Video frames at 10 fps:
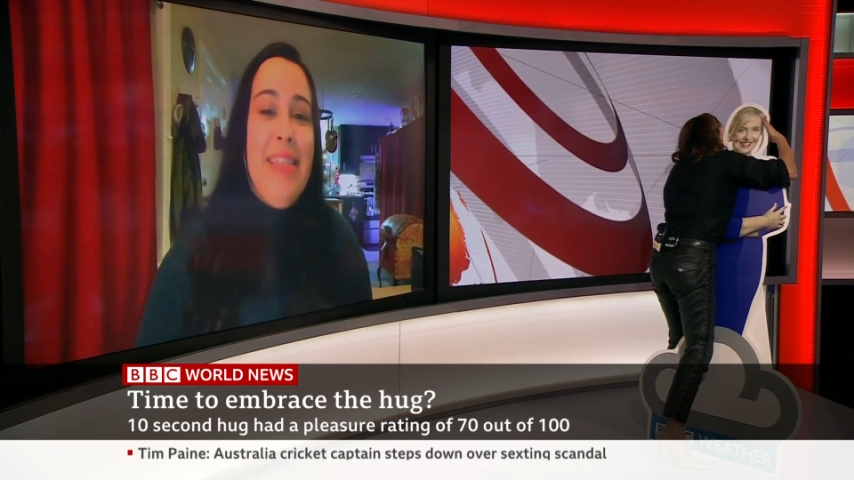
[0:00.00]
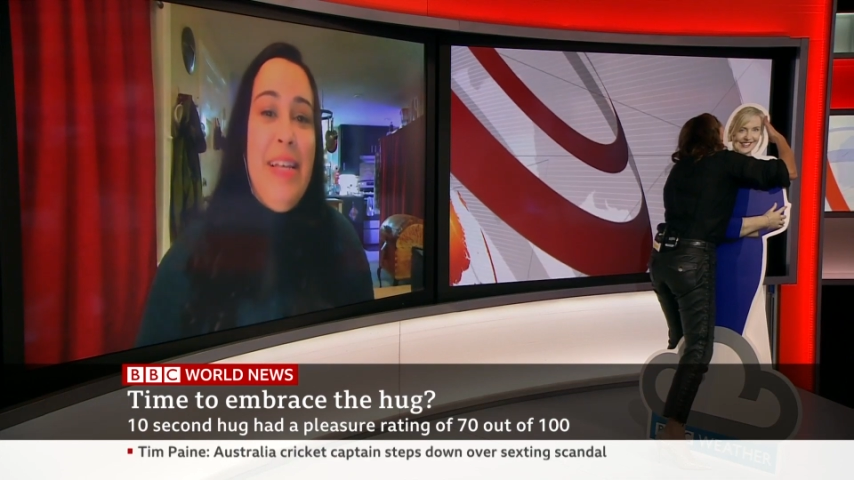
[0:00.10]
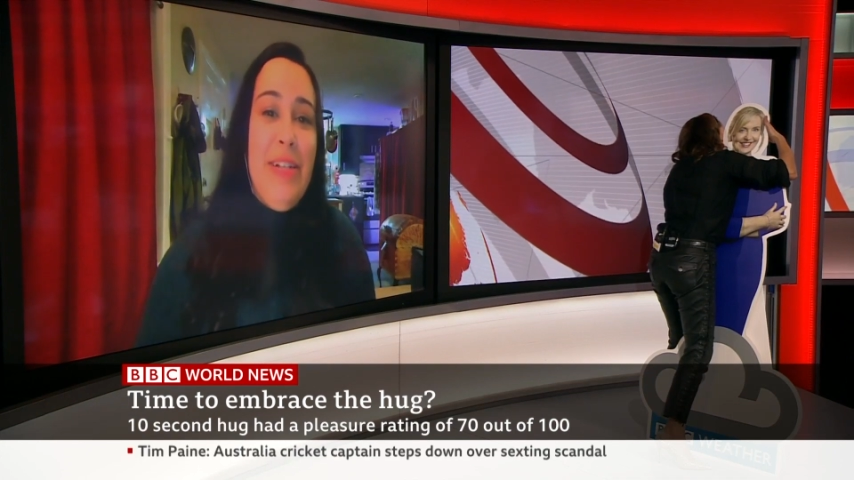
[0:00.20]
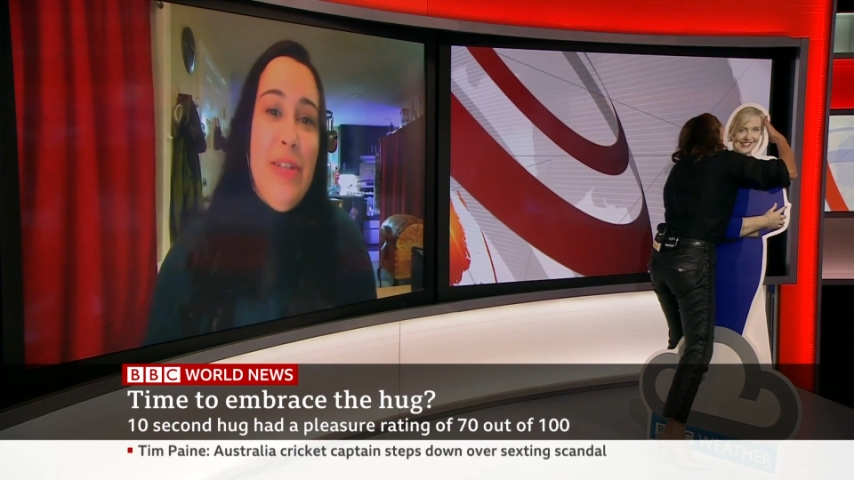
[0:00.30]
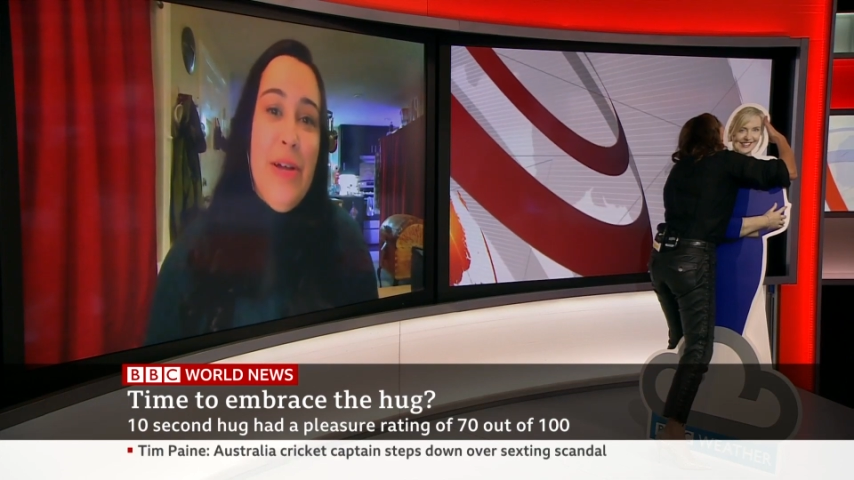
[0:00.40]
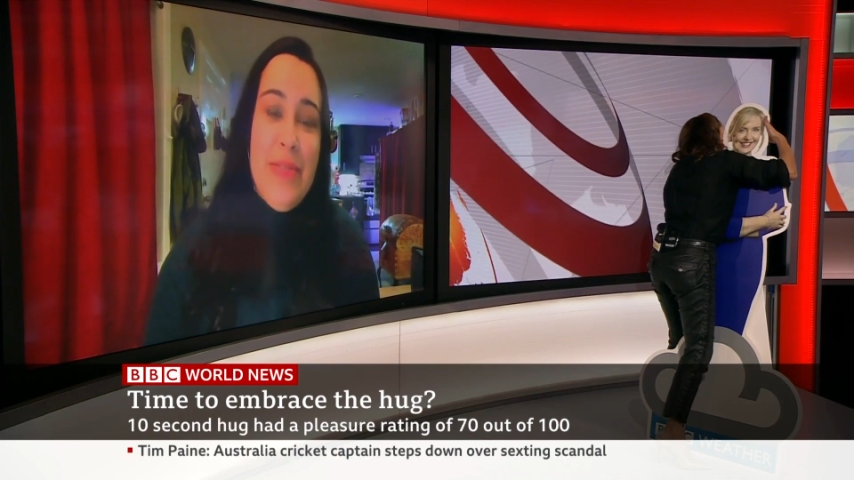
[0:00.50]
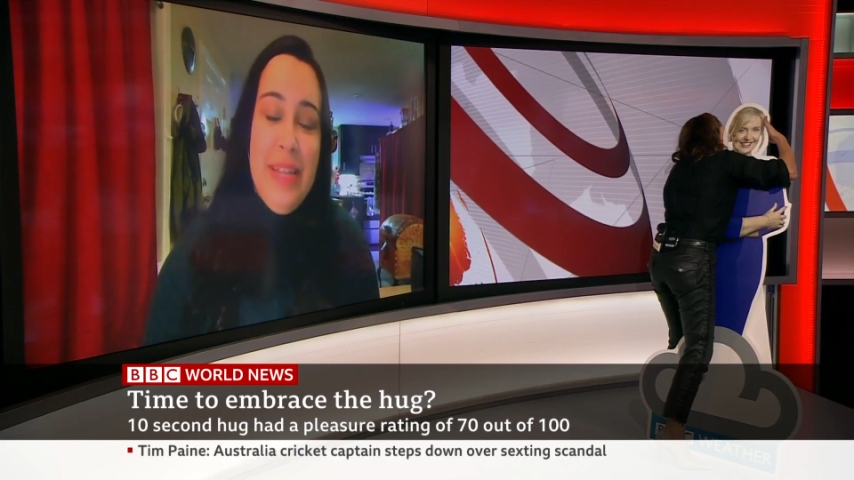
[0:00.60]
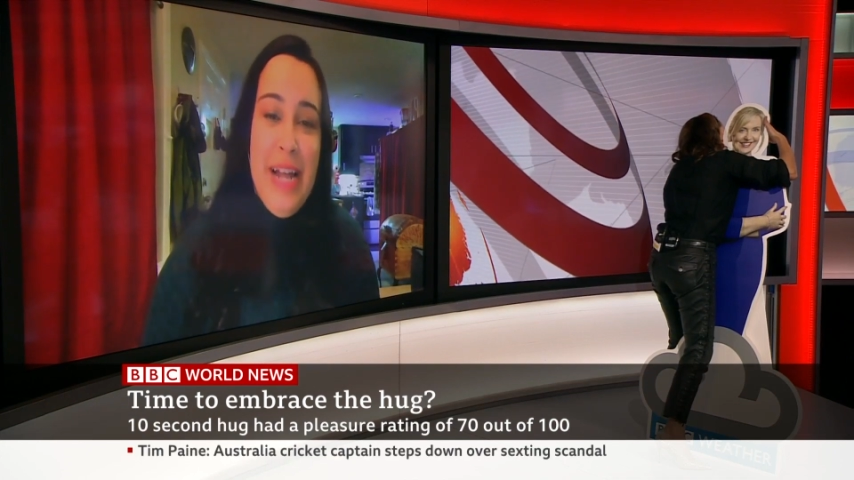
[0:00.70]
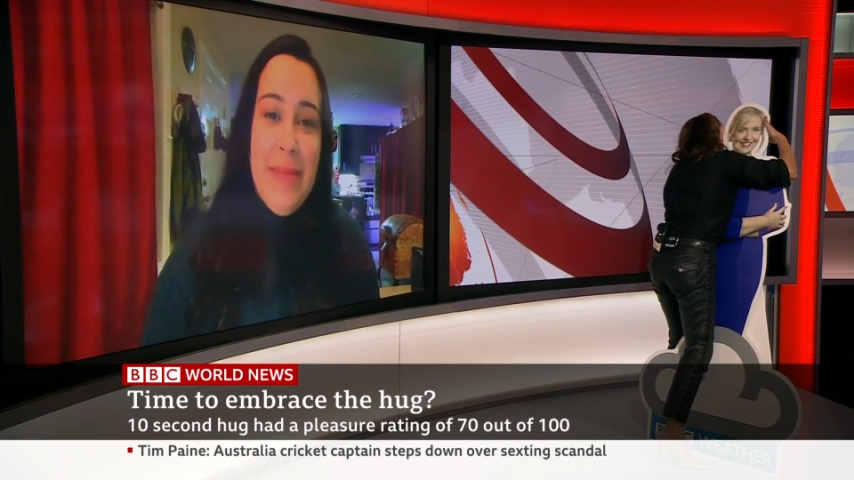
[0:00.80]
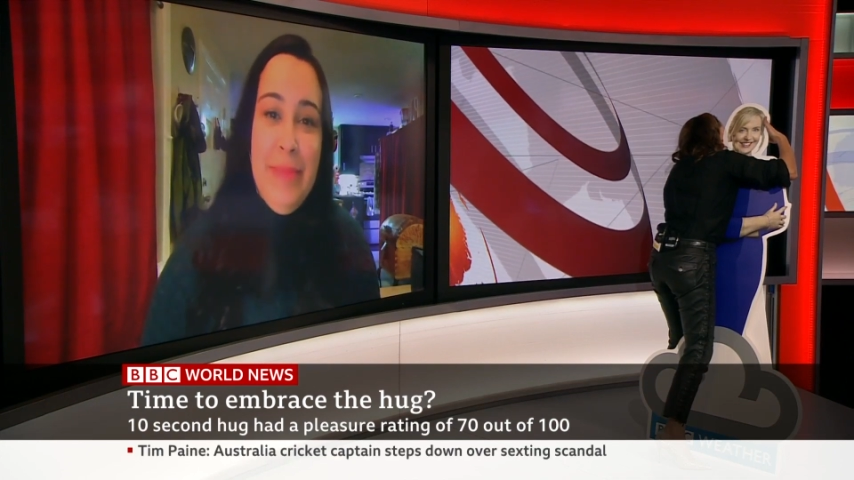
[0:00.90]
they'll know that I'm